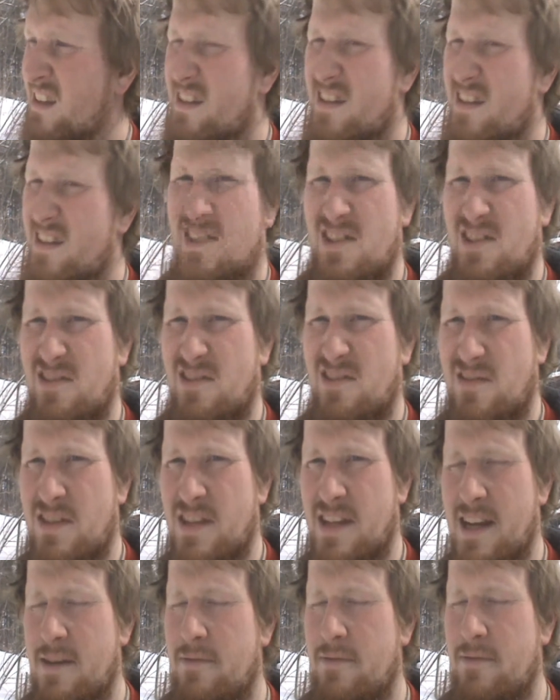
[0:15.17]
So
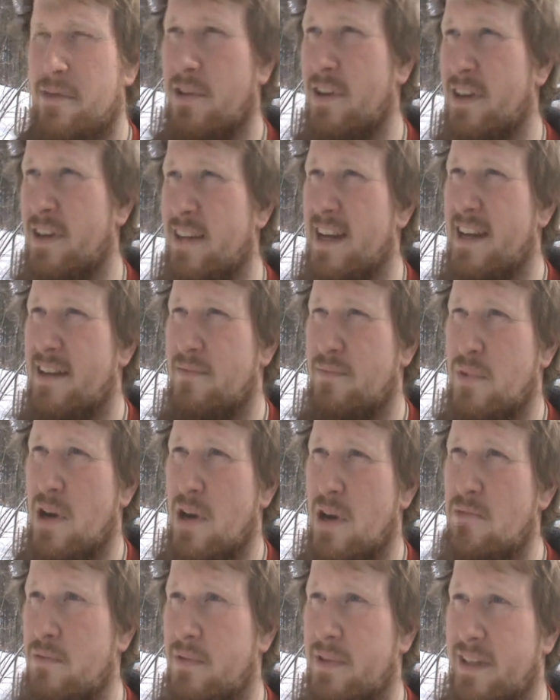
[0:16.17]
today we're looking at
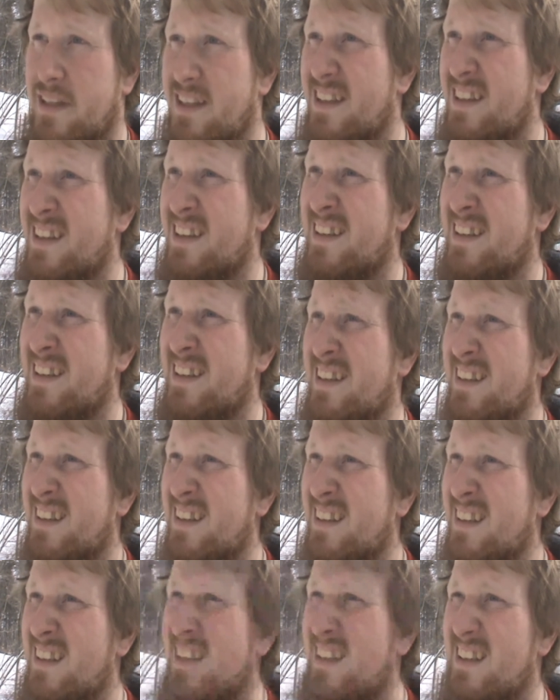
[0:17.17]
probably,
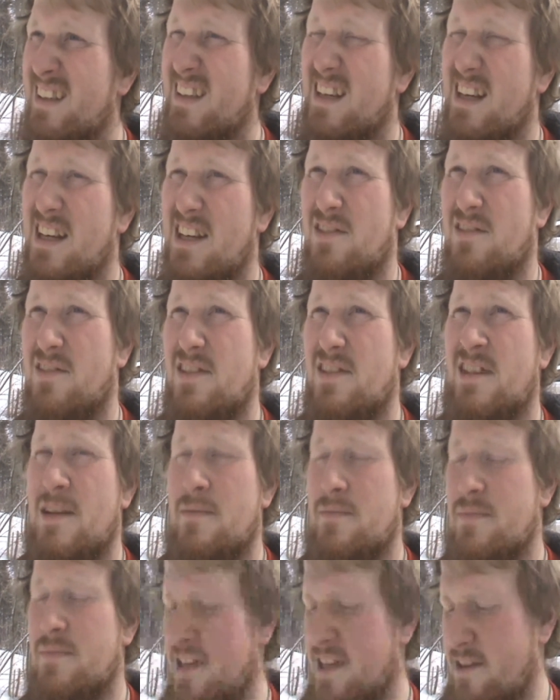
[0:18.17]
I know the
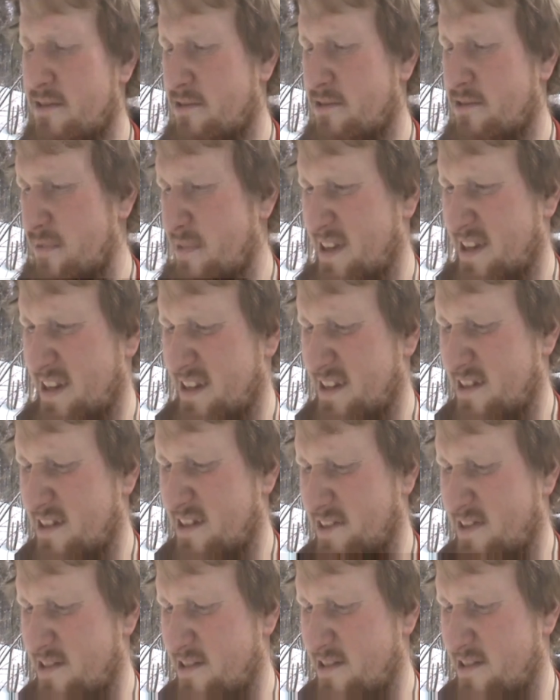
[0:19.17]
temp said they were going to be like in the
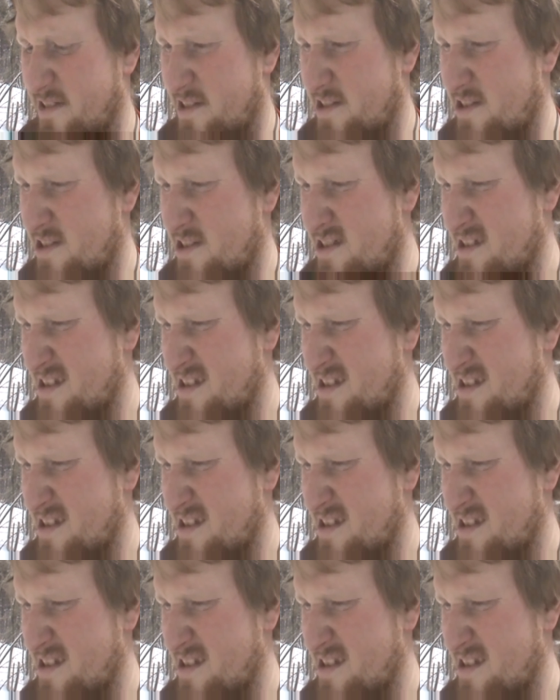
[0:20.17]
30s.